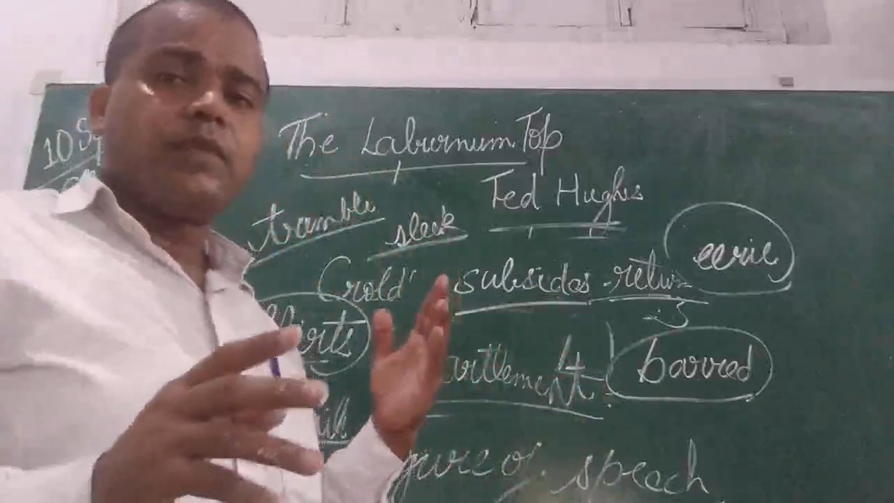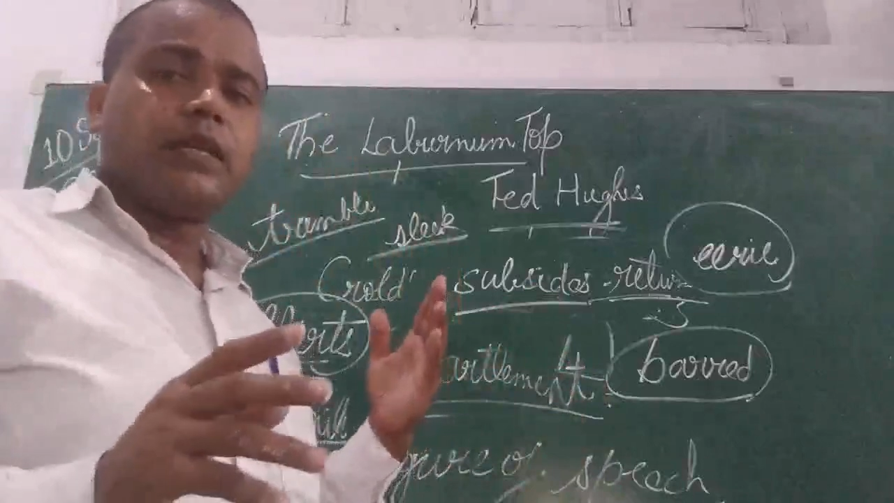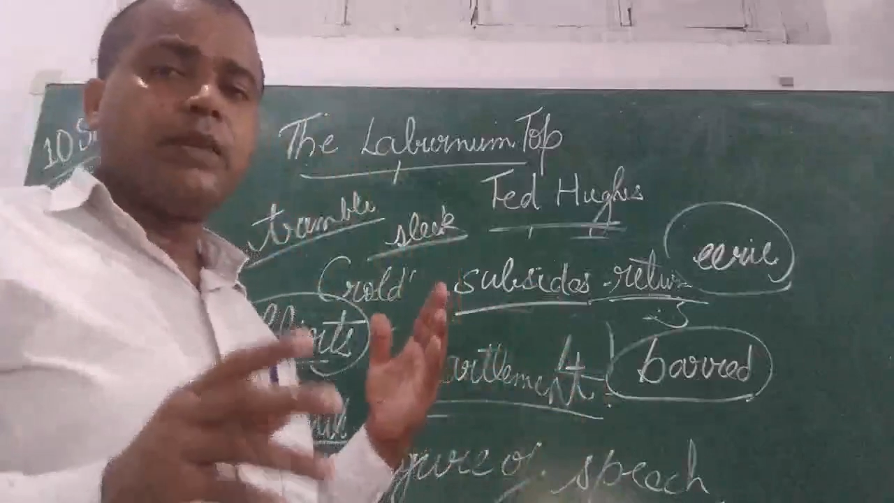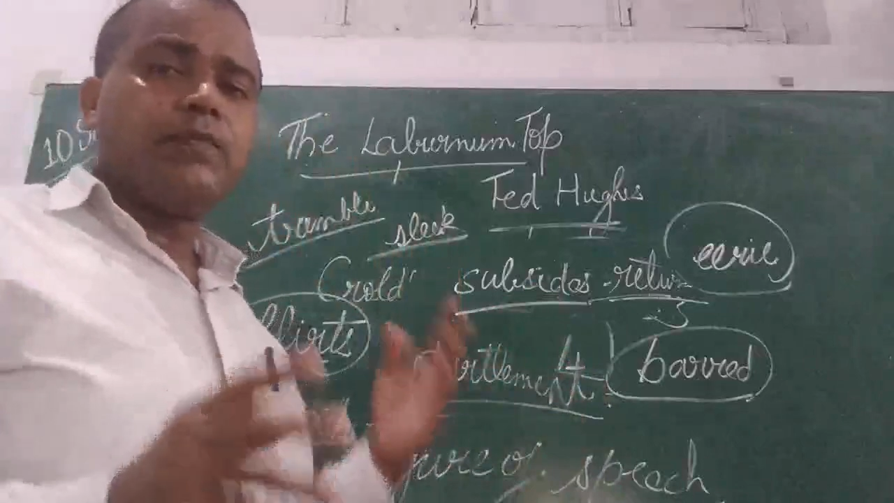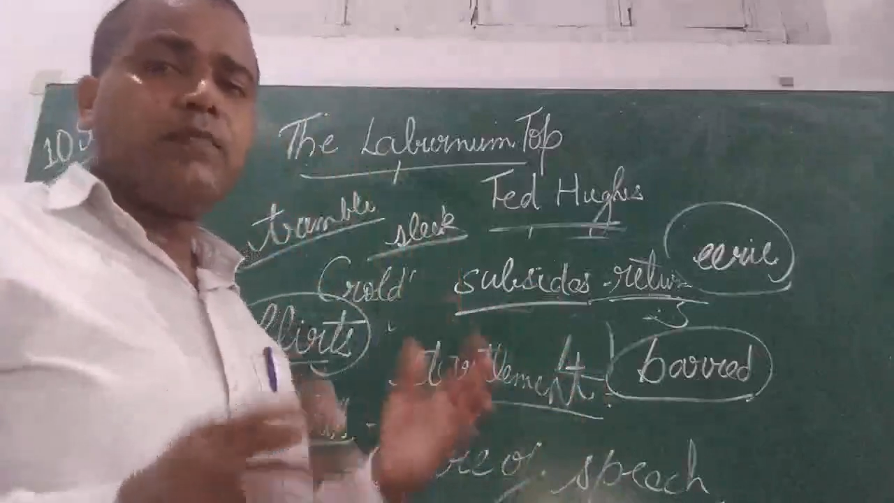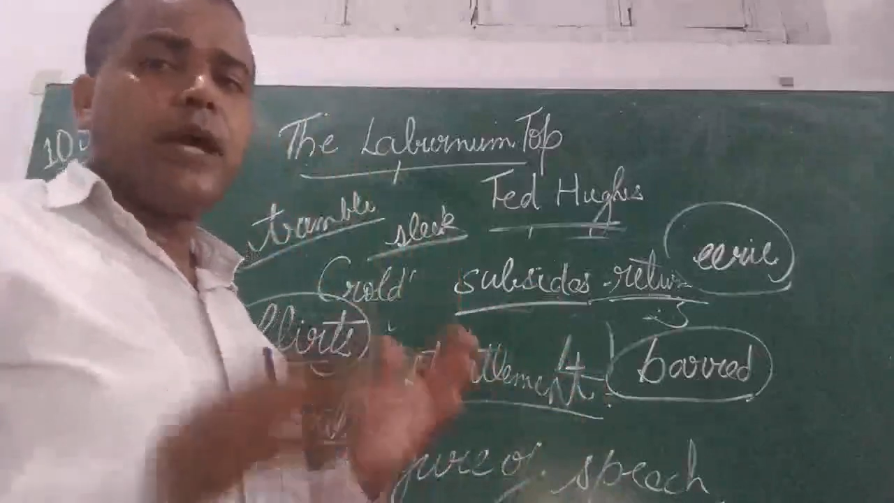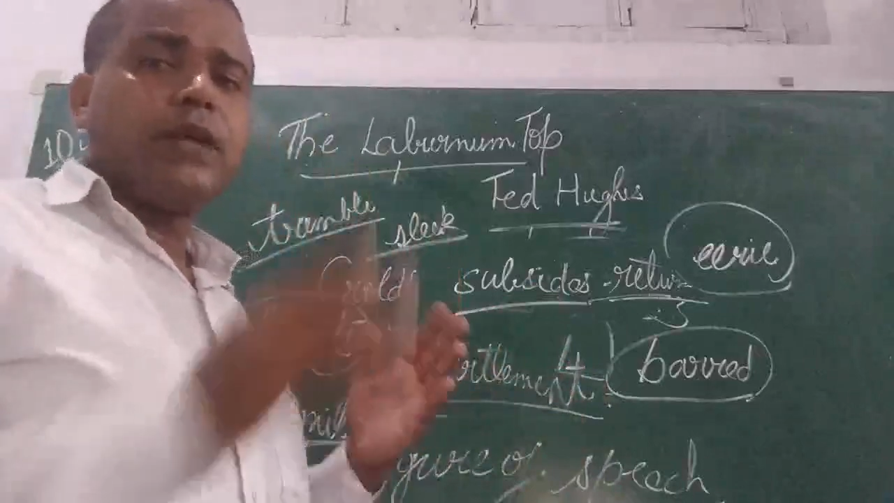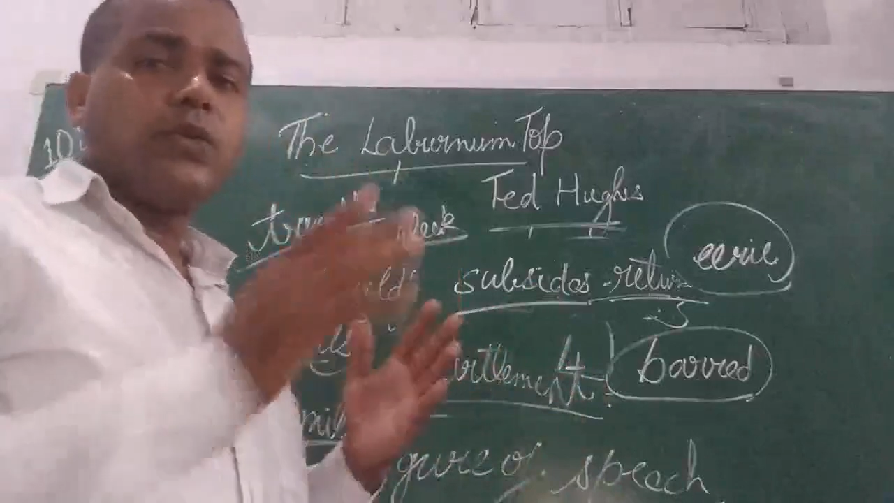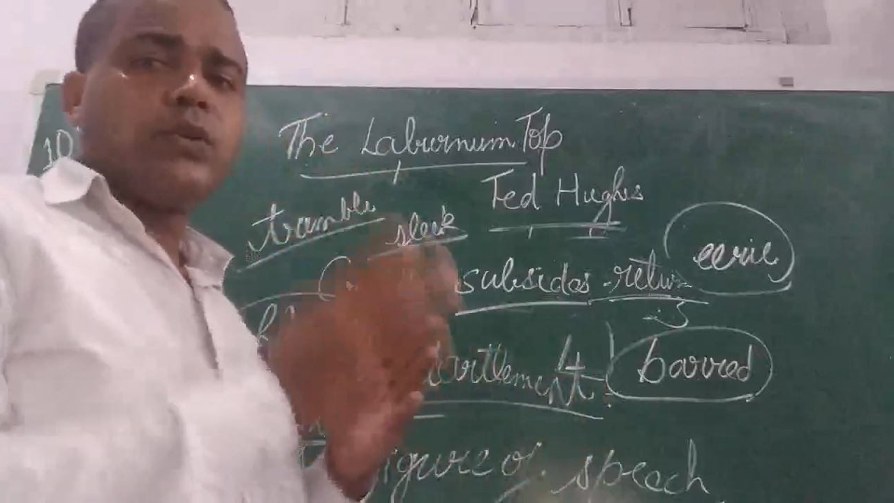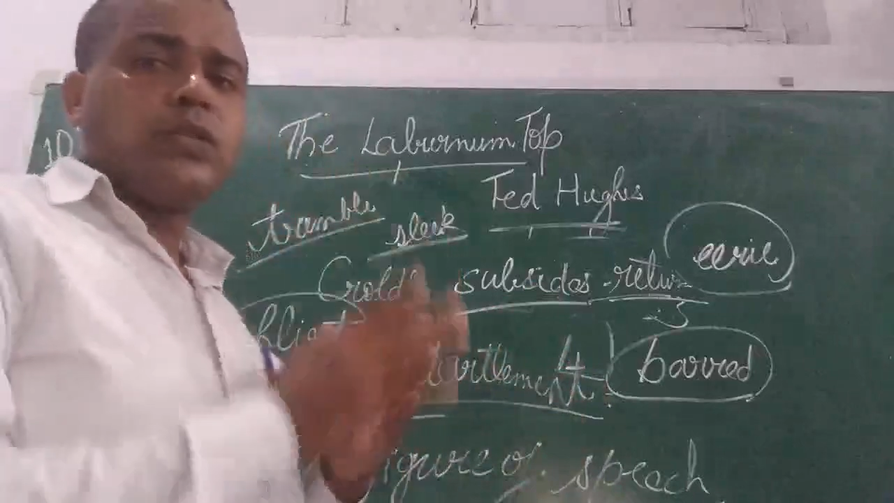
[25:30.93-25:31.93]
came
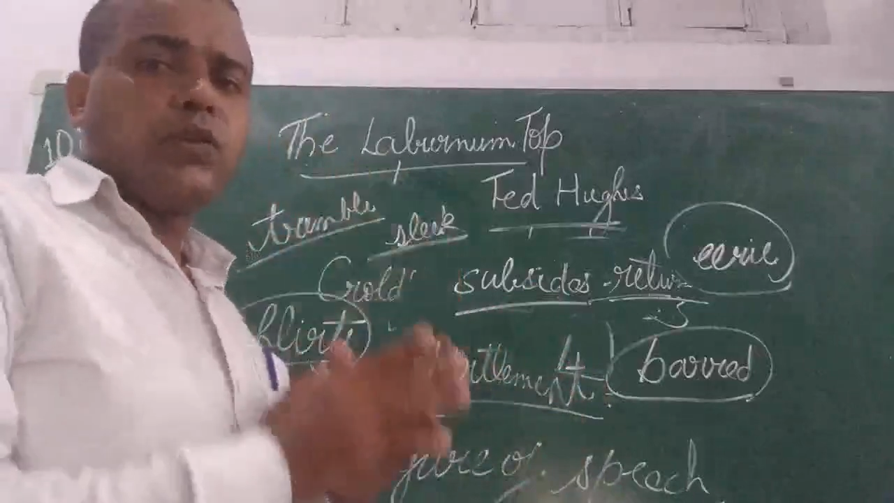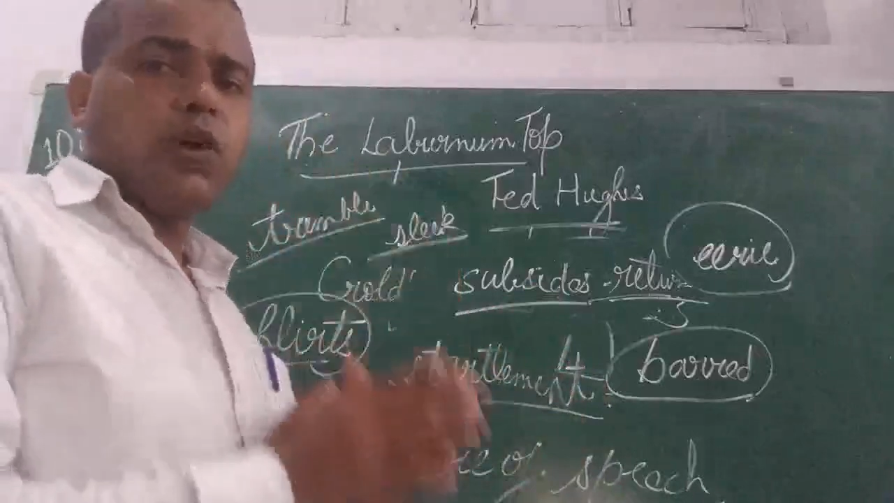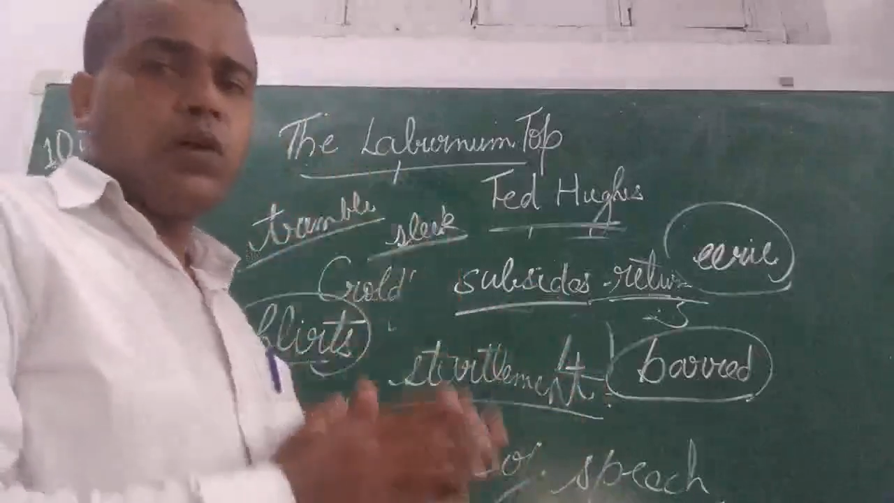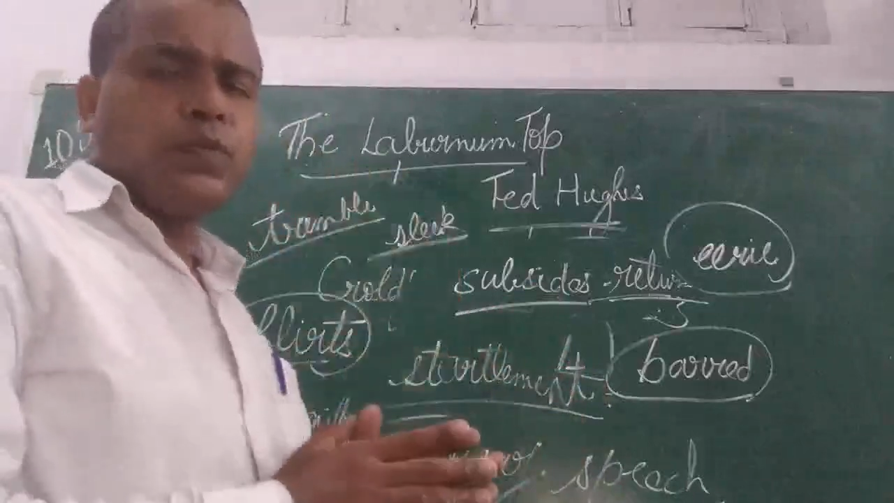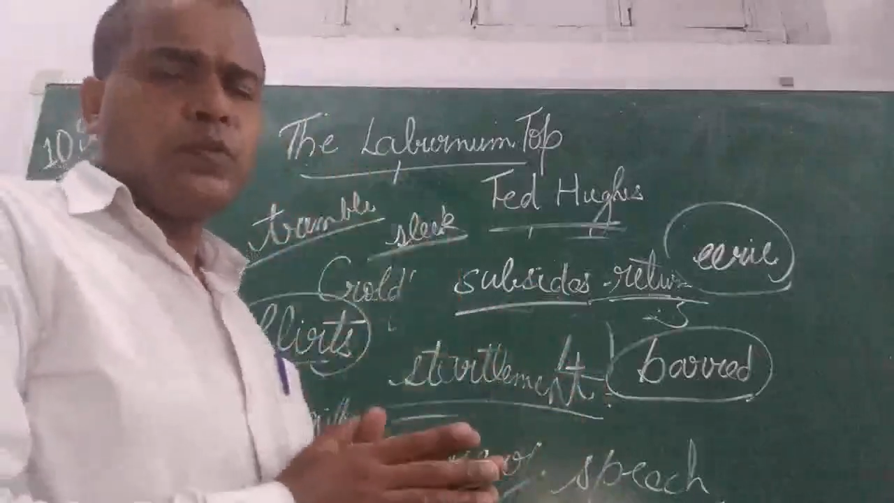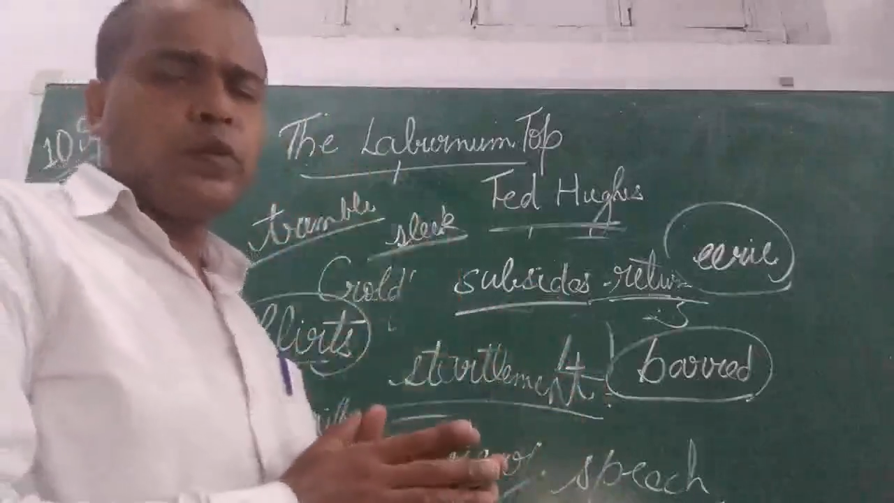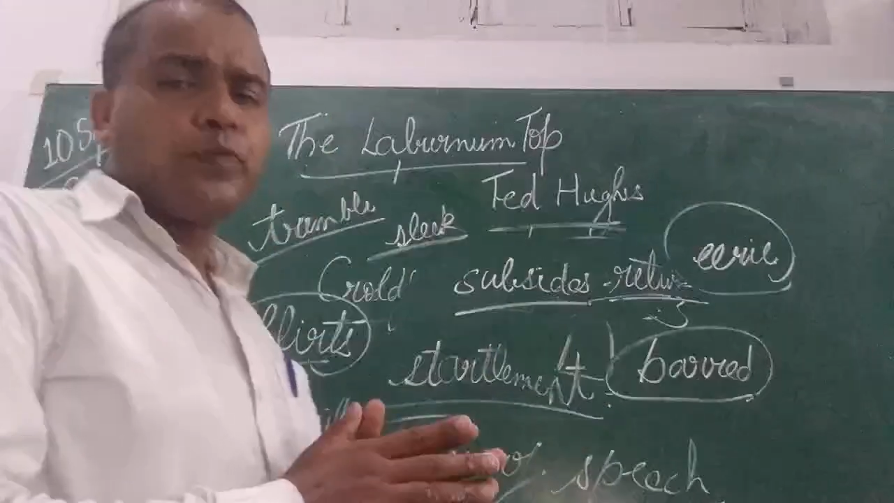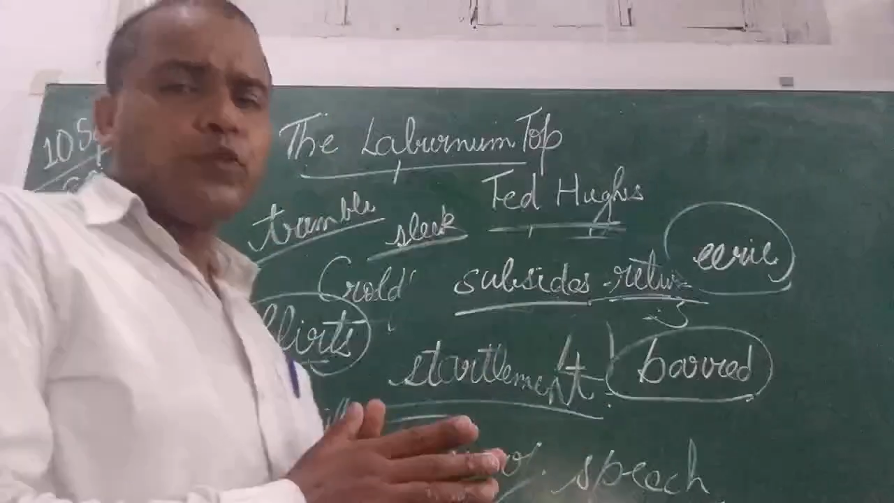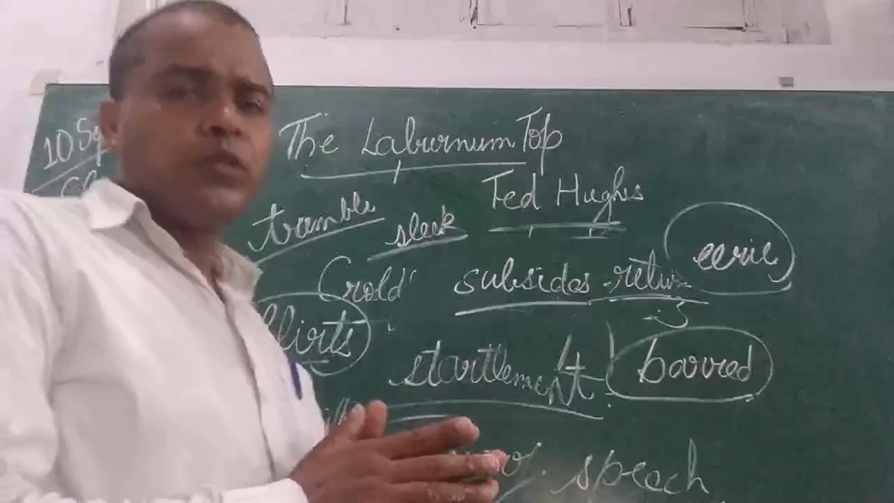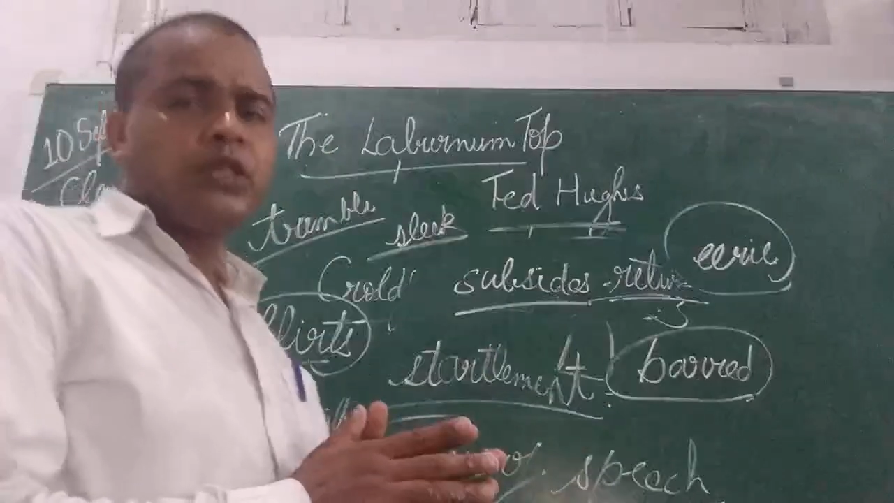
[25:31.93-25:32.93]
back to its
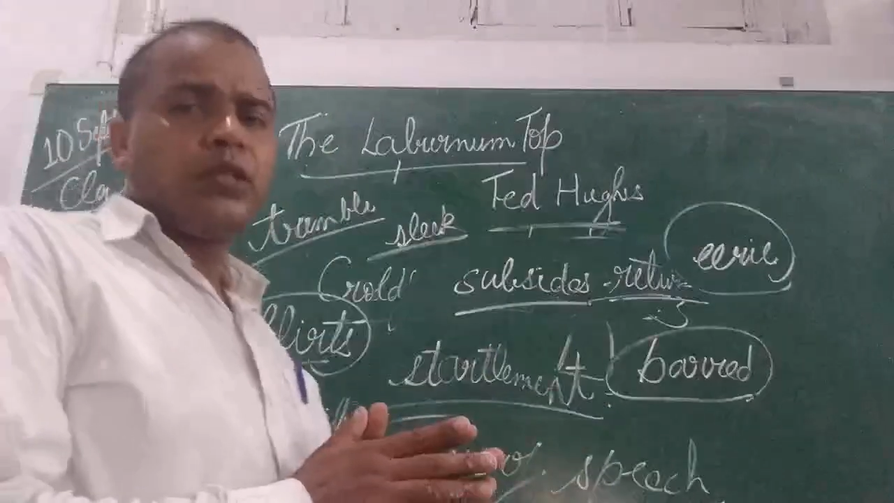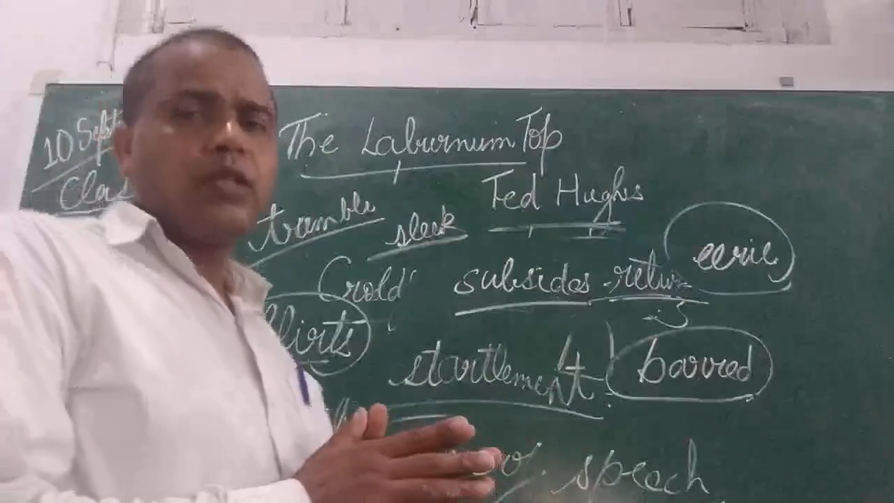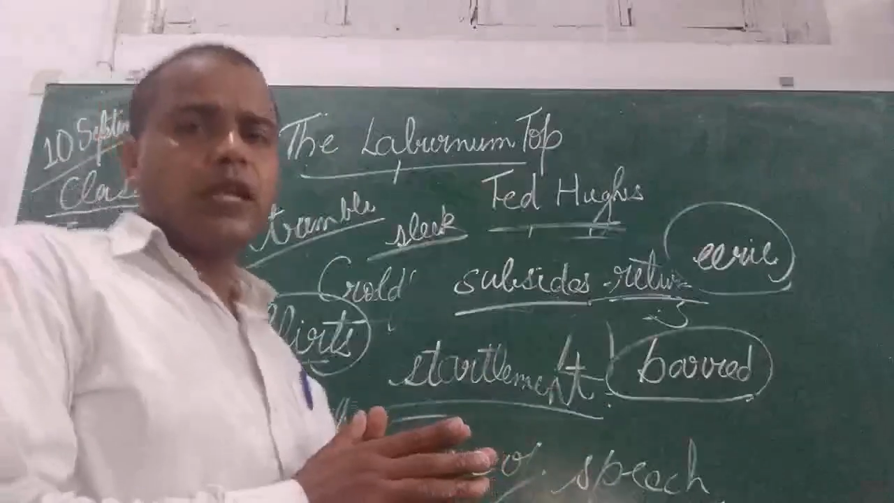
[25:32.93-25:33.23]
normal position.